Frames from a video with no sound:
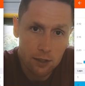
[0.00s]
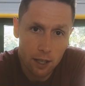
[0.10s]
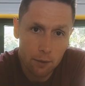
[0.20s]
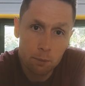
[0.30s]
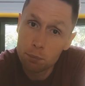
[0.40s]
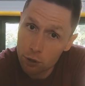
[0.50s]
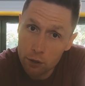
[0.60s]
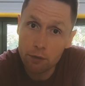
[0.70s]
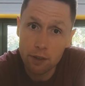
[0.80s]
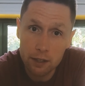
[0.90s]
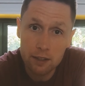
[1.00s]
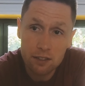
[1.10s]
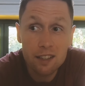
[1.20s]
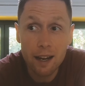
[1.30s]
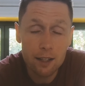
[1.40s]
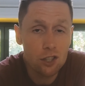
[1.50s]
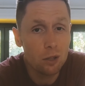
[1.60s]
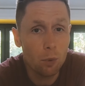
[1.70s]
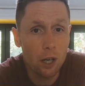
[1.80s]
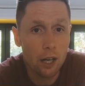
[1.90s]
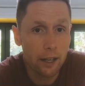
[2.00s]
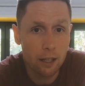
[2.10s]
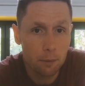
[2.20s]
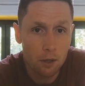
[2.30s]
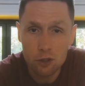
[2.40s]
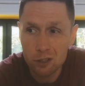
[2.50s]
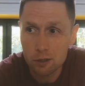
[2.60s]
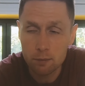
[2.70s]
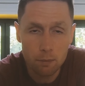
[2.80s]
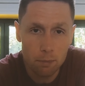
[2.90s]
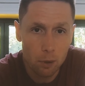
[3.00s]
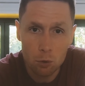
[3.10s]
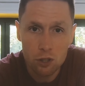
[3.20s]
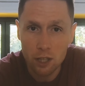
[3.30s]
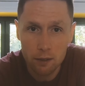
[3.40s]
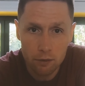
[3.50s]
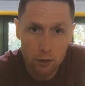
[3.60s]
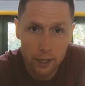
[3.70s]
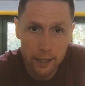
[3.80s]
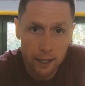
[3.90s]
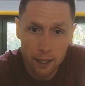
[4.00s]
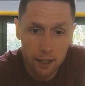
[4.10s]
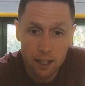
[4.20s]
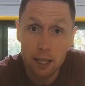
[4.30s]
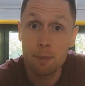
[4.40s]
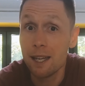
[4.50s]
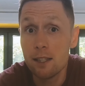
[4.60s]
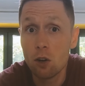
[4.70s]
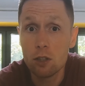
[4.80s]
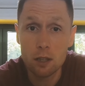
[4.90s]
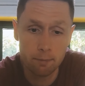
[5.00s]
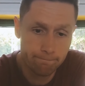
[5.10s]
so proof that this did actually work and I'm not just bullshitting for a clickbaity title.